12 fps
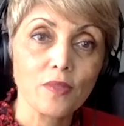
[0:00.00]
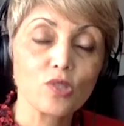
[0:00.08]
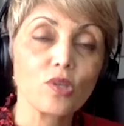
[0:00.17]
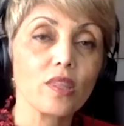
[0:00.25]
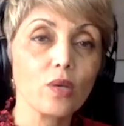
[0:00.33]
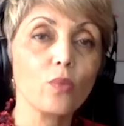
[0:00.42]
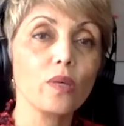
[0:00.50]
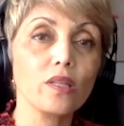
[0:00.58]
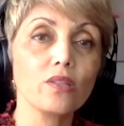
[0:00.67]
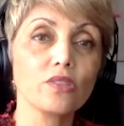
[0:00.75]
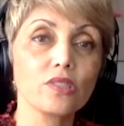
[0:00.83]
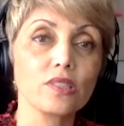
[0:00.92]
So I think we
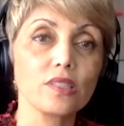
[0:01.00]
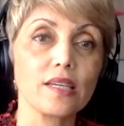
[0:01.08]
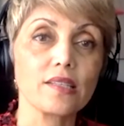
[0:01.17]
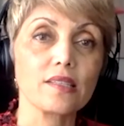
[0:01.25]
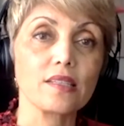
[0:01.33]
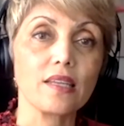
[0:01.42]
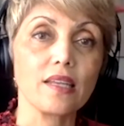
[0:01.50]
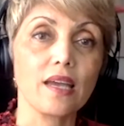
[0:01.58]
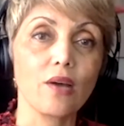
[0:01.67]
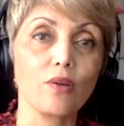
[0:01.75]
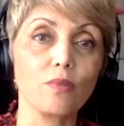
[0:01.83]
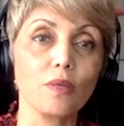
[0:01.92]
learned a lesson in
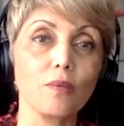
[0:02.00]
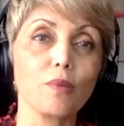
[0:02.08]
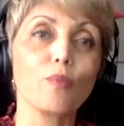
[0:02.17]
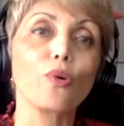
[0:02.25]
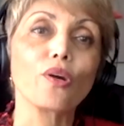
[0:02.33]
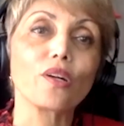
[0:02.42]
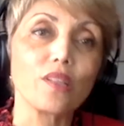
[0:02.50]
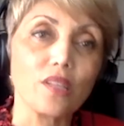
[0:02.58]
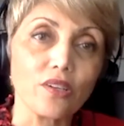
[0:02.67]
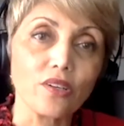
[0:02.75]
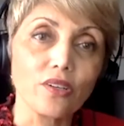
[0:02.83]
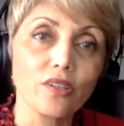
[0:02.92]
how to be a bit more
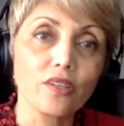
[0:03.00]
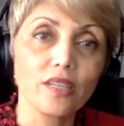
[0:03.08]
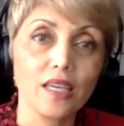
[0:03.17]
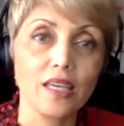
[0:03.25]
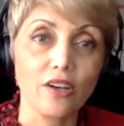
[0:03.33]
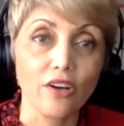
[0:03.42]
clear in our